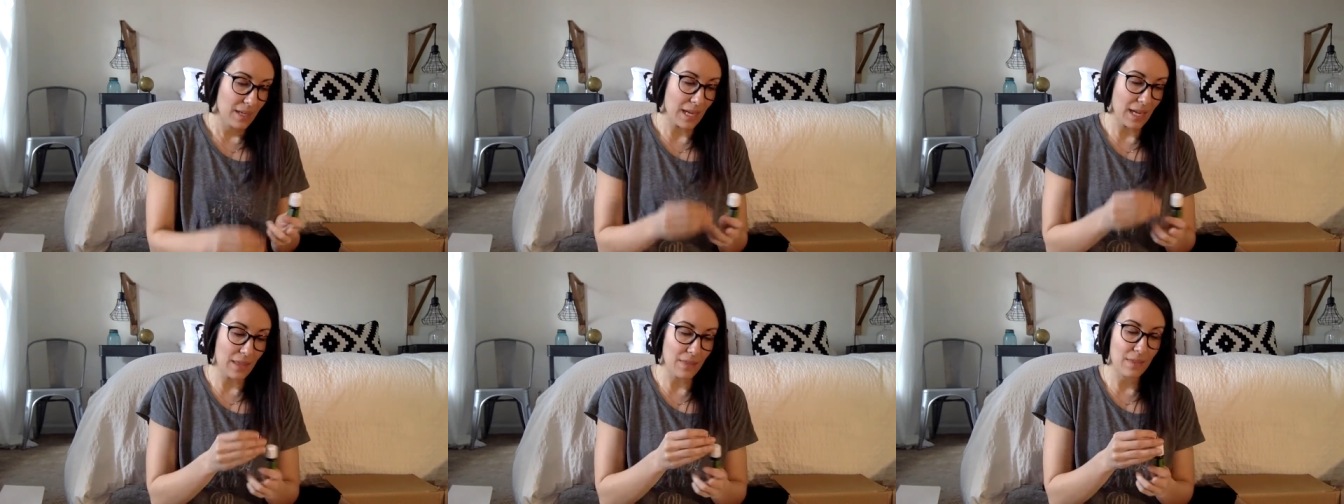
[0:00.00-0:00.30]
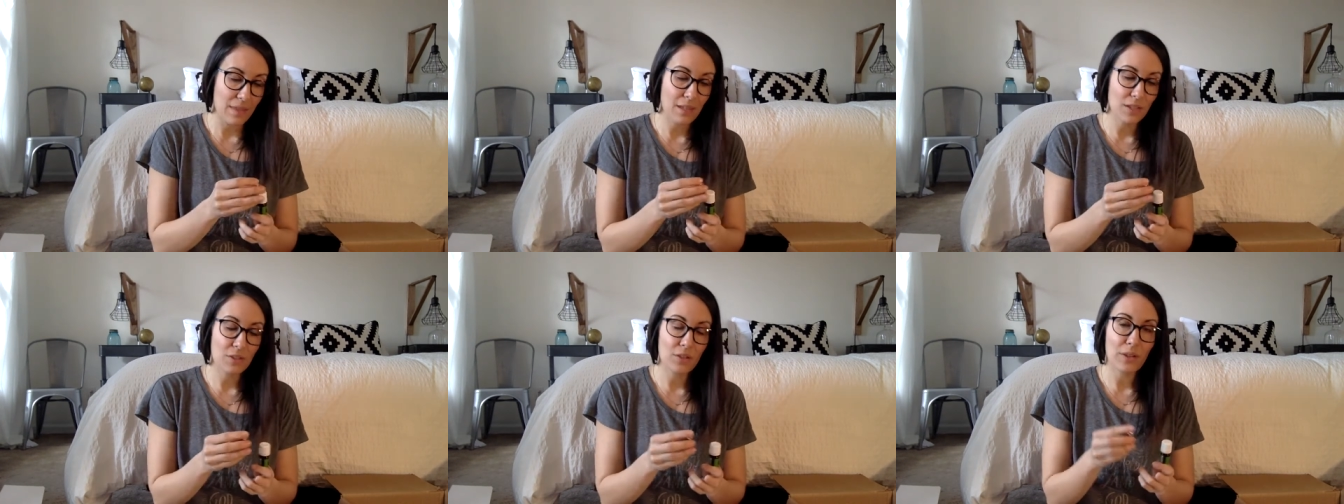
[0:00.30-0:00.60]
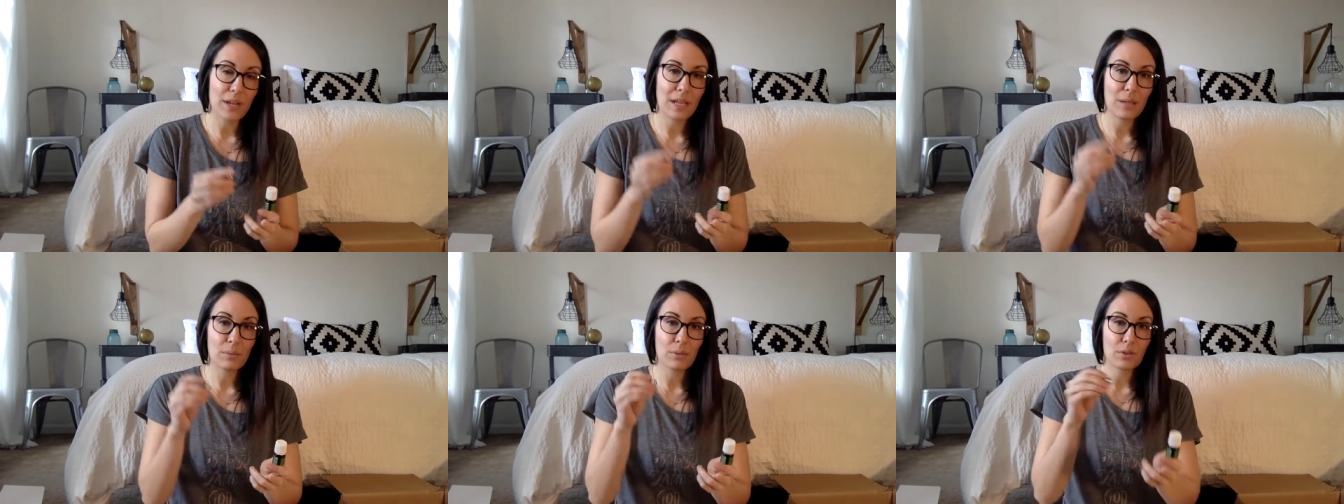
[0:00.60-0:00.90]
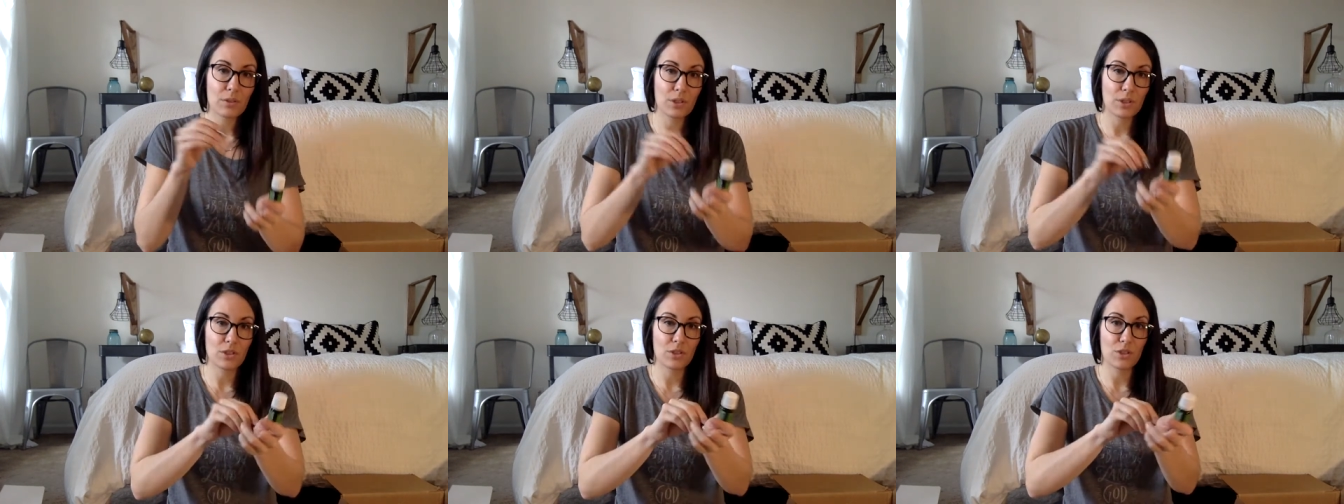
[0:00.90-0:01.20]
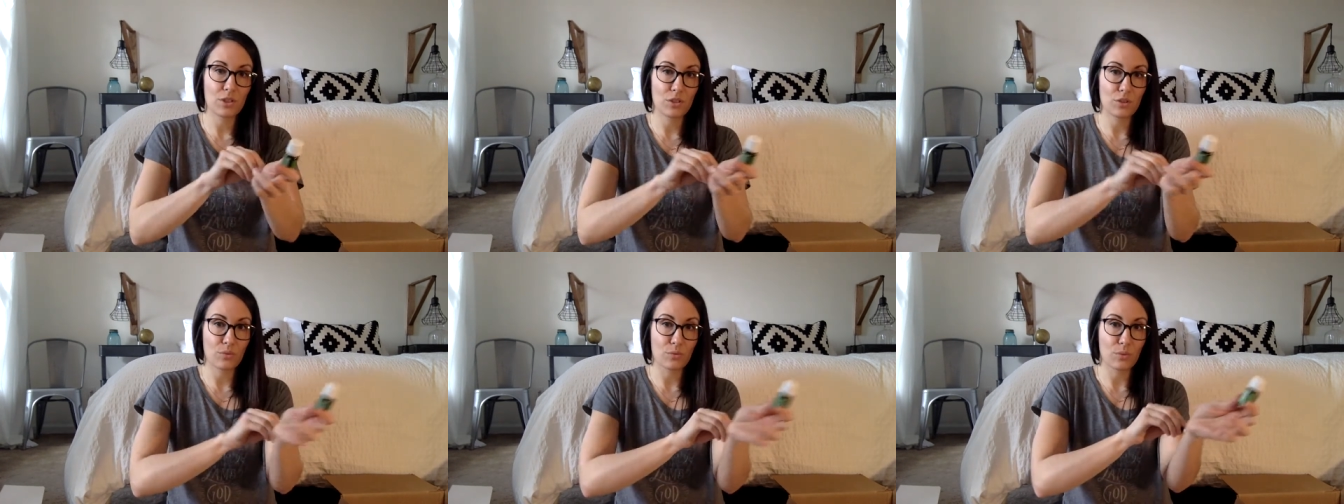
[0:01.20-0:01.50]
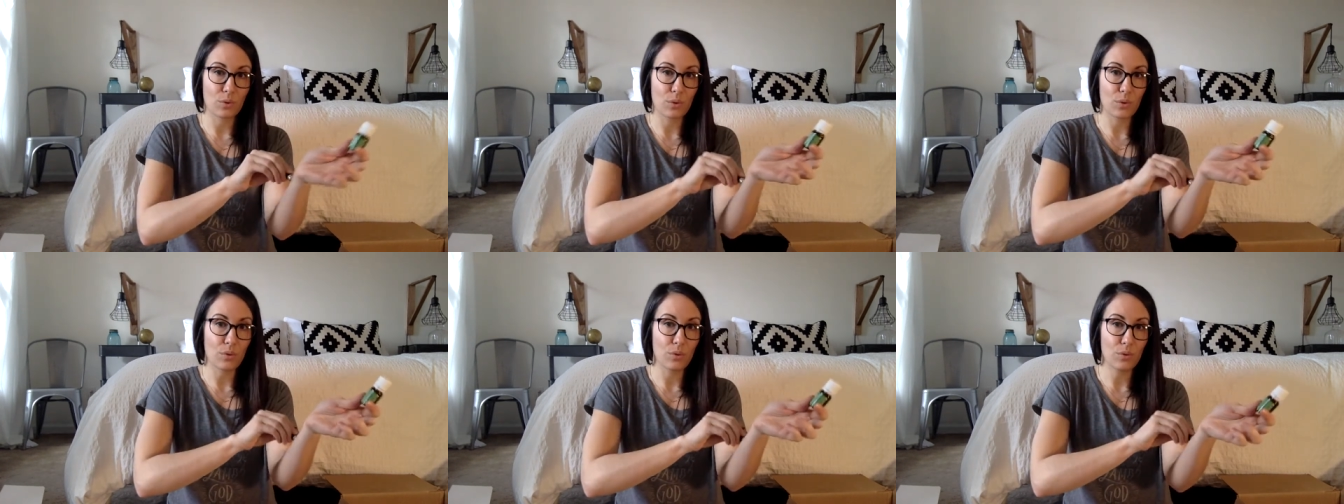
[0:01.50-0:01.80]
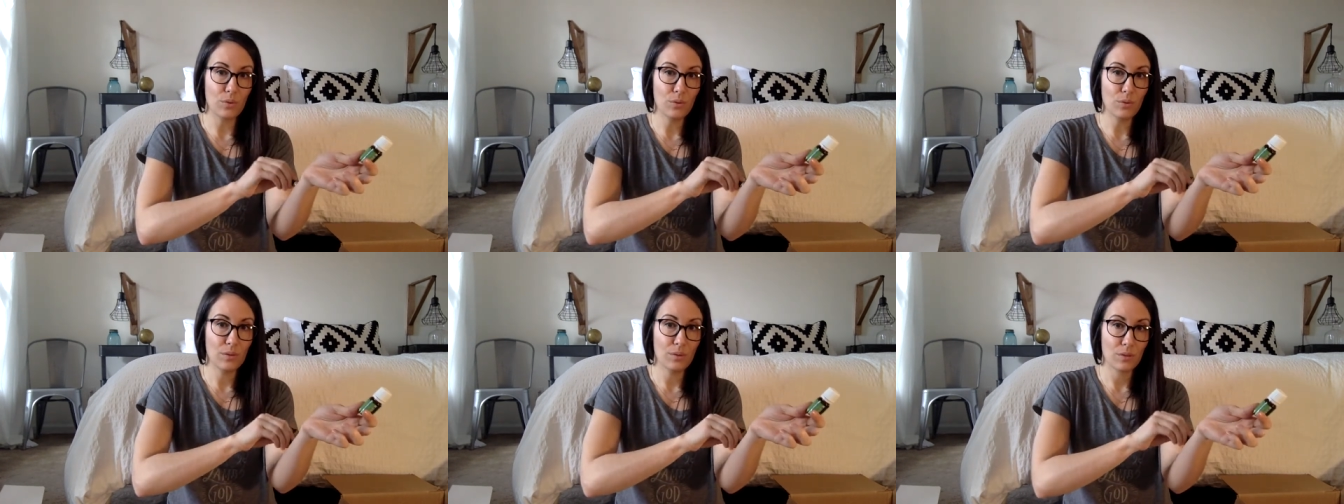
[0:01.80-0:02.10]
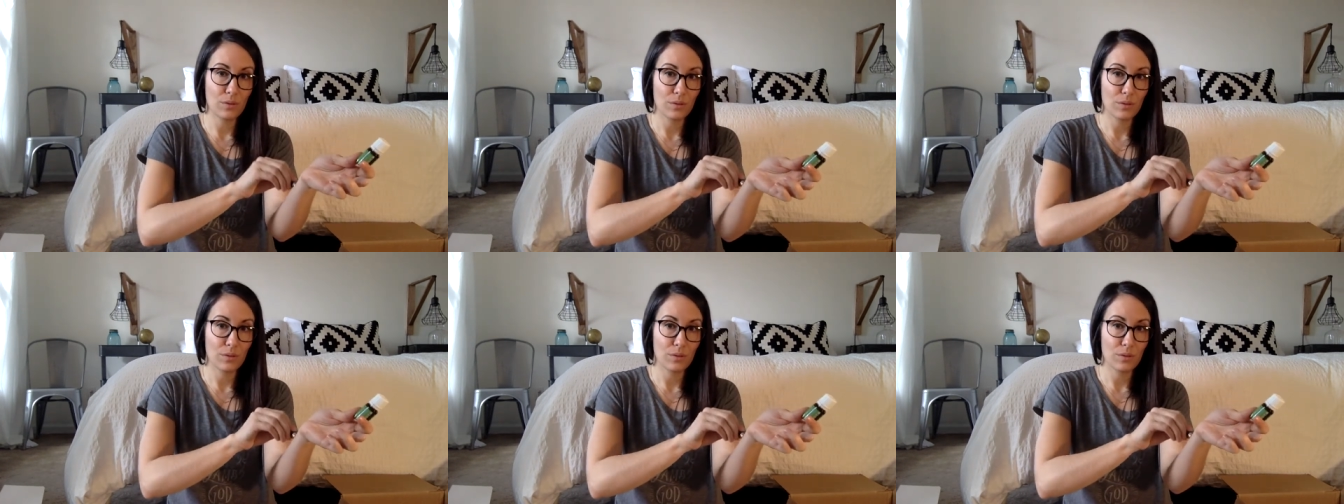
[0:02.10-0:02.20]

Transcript: and then you're able to just roll